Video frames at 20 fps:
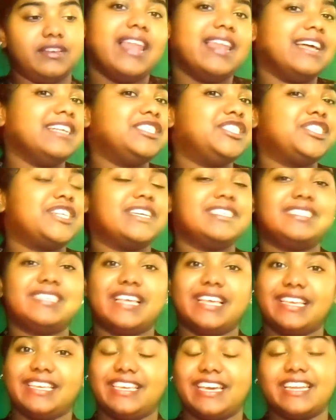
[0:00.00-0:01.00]
Let's just
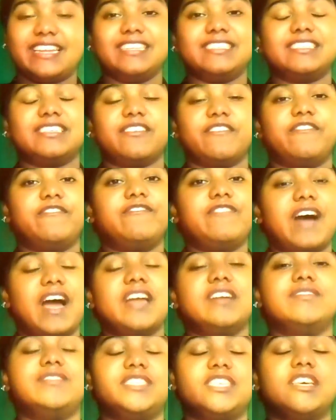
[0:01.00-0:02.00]
get into the
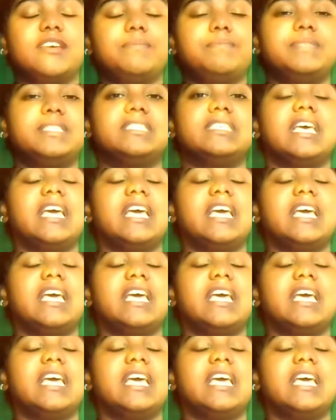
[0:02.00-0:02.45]
5 tips